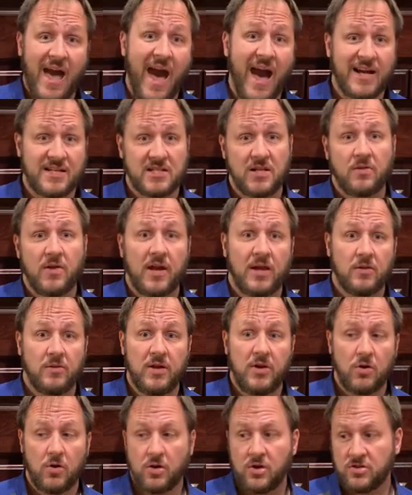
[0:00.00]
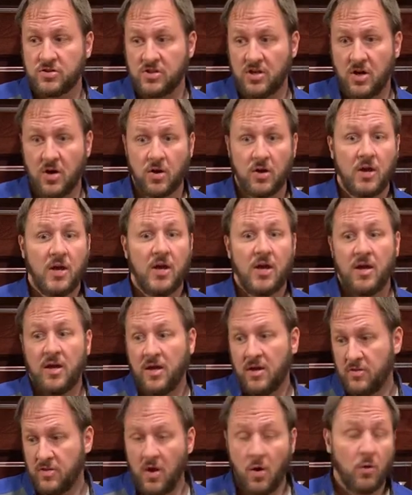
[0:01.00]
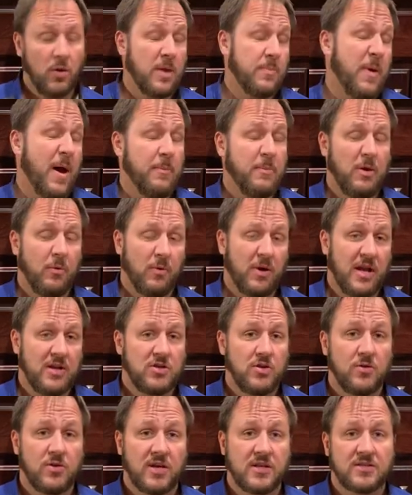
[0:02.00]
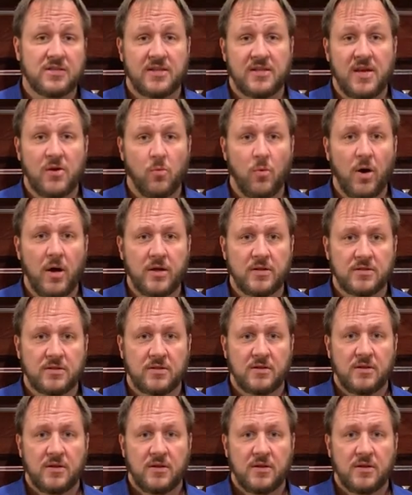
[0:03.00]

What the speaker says: acting like a leader because they only pet me when I do things that they want.